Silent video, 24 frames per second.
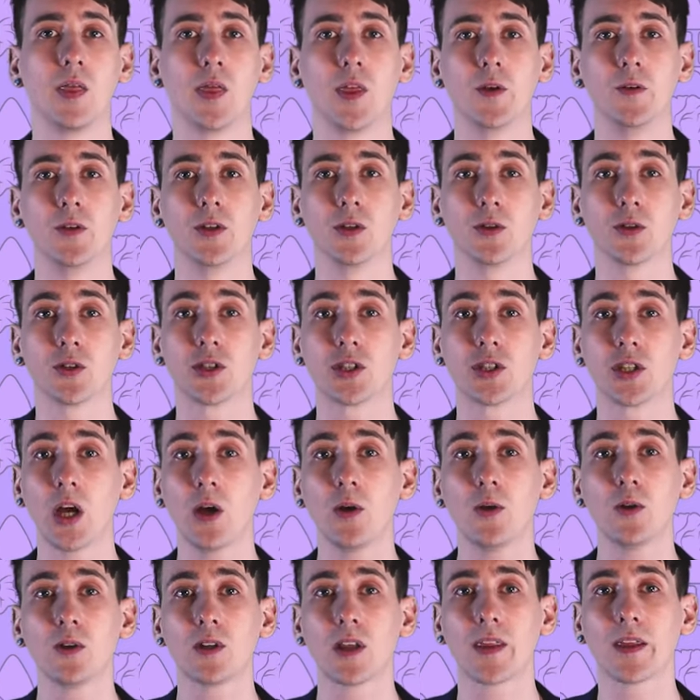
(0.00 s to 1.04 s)
The results
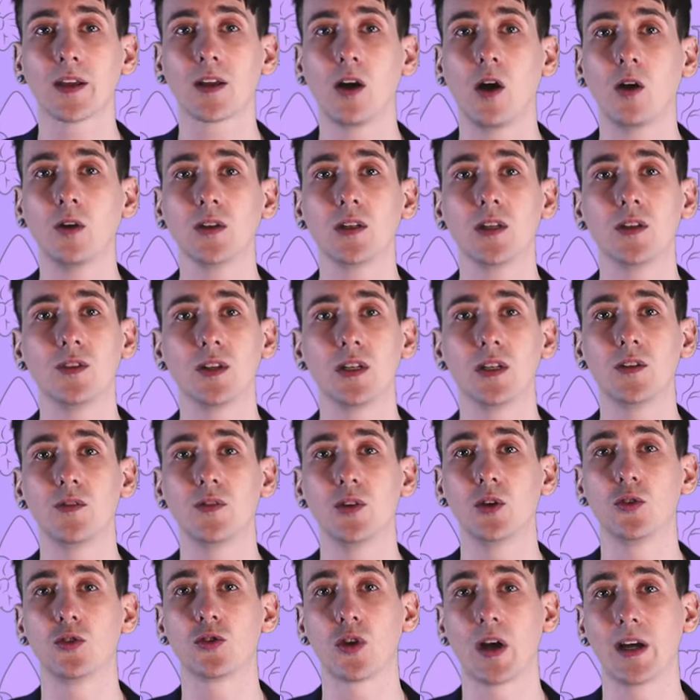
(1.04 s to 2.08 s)
showed that the cognitive
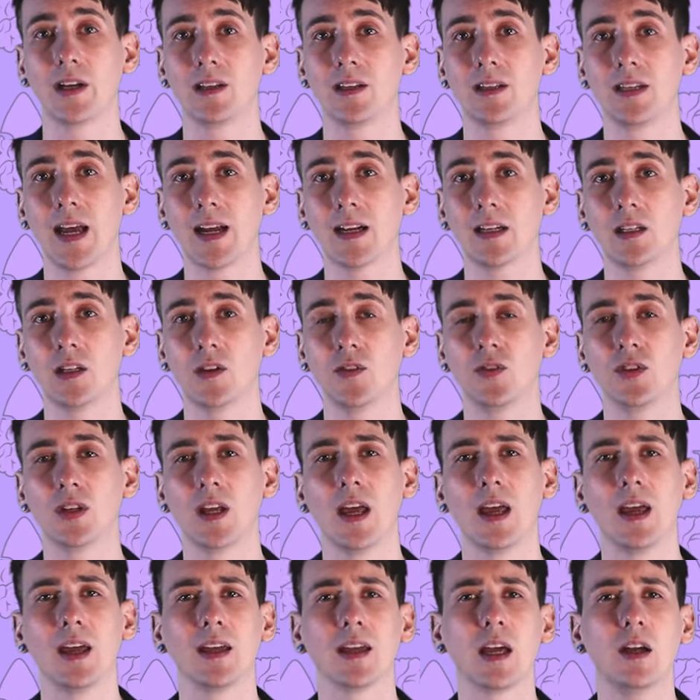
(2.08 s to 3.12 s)
interview trained detectives
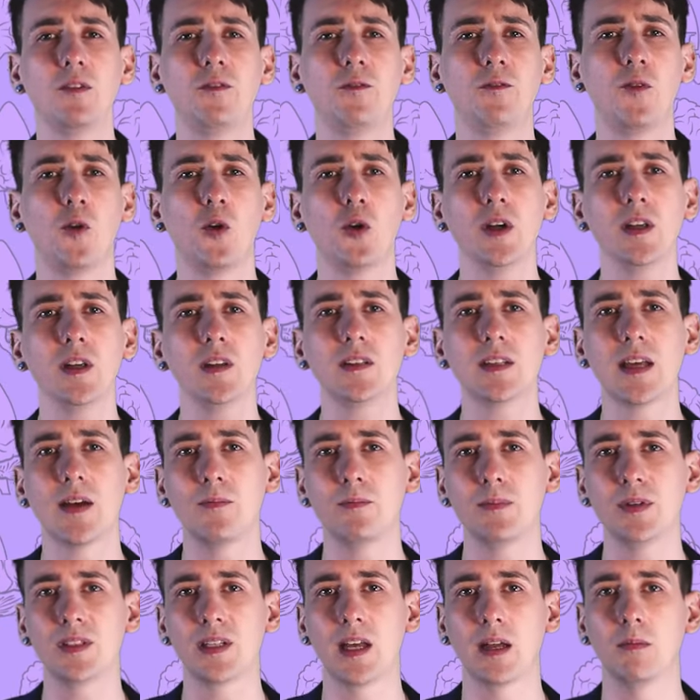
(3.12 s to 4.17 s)
gained
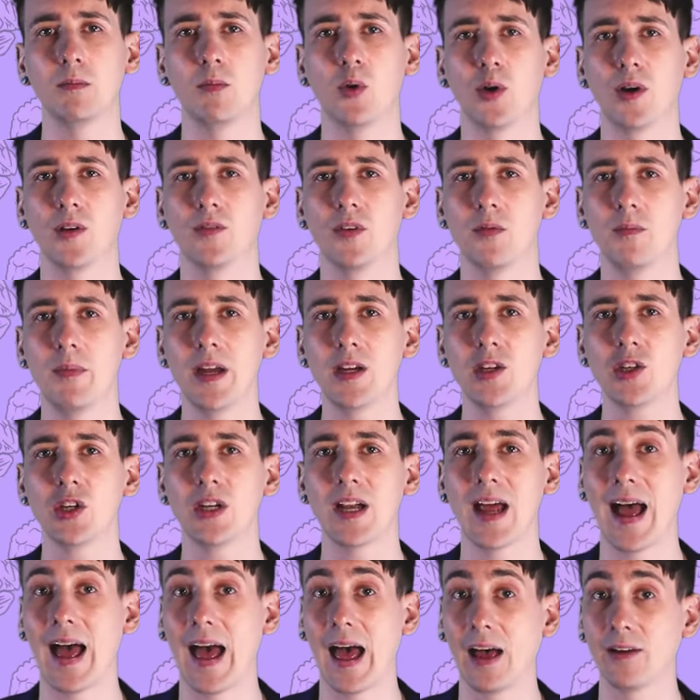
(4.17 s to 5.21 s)
47% more
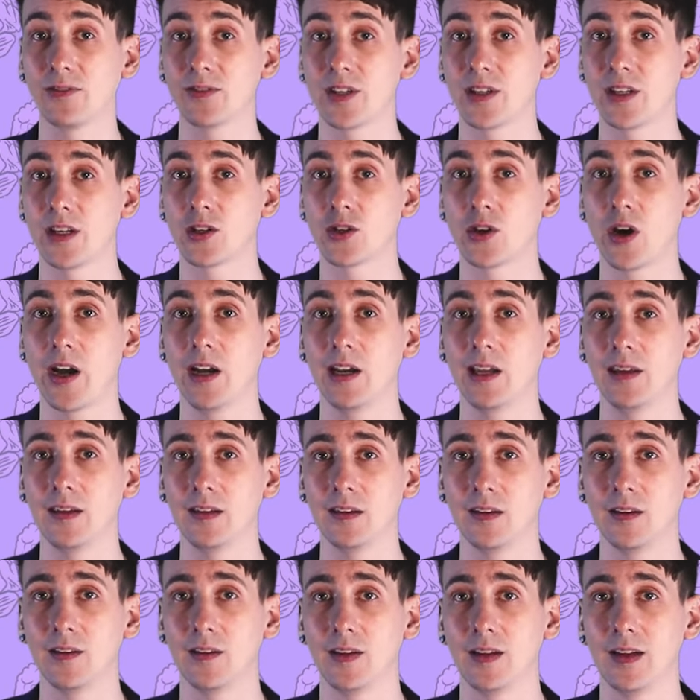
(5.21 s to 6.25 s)
information after their
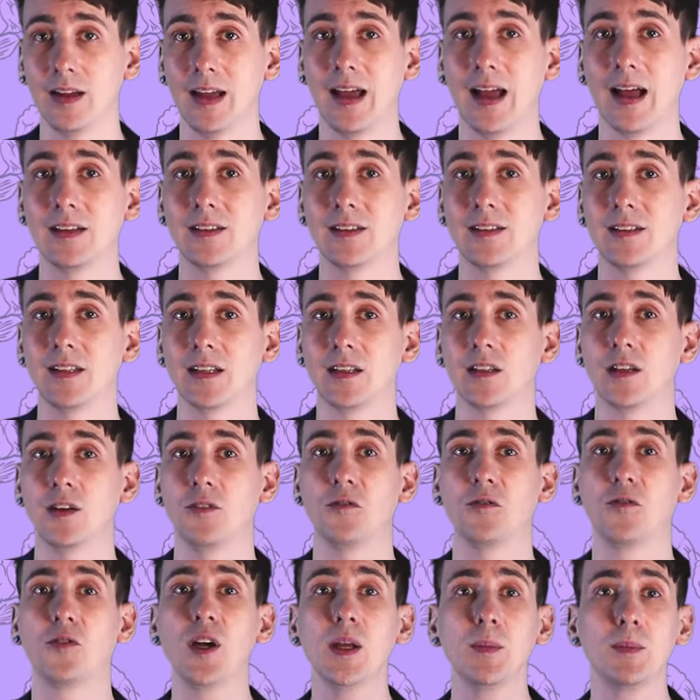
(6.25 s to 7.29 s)
training, and
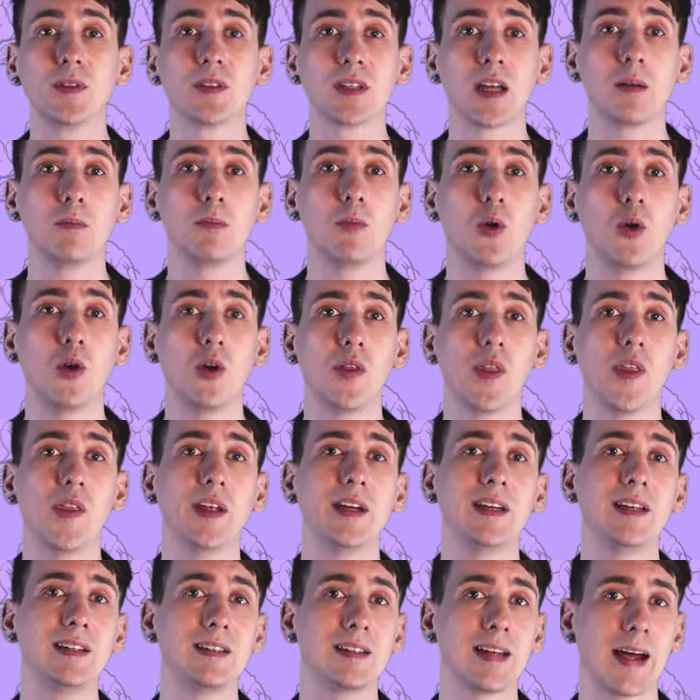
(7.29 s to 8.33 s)
63% more than
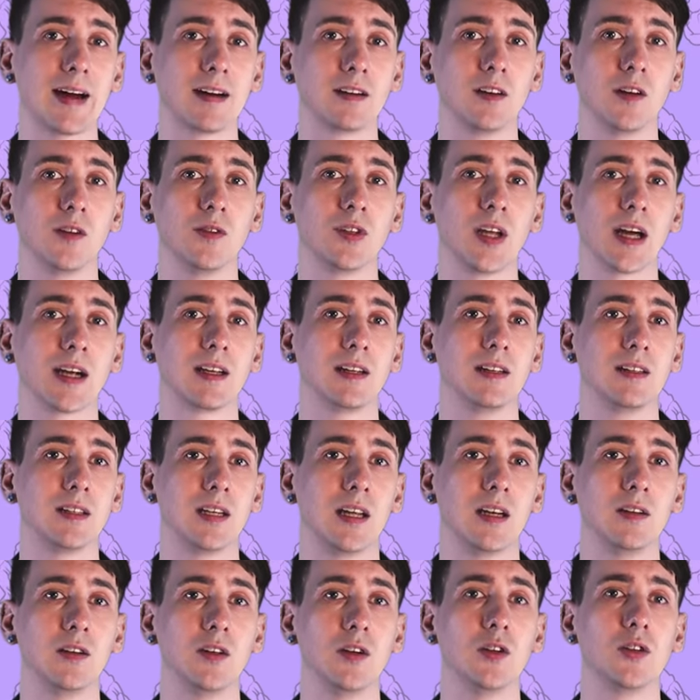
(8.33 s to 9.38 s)
the detectives that
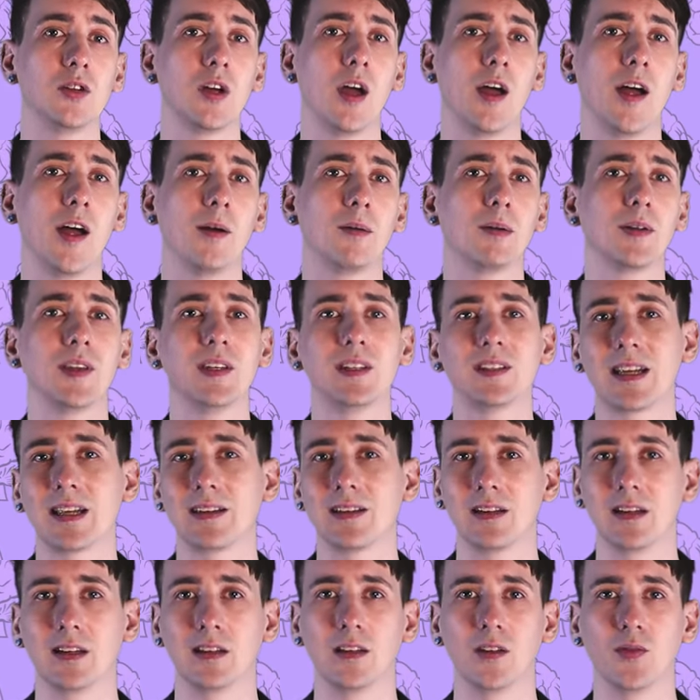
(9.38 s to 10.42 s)
continued with the
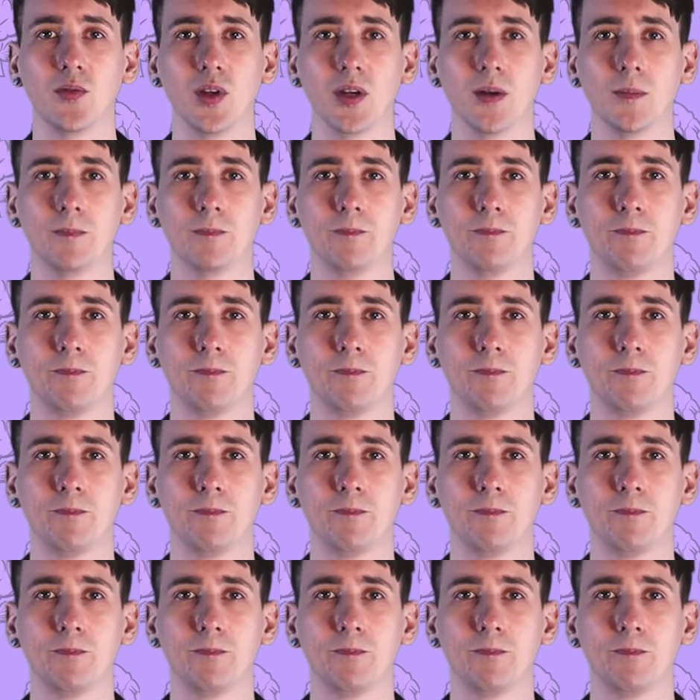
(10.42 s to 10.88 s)
standard interview.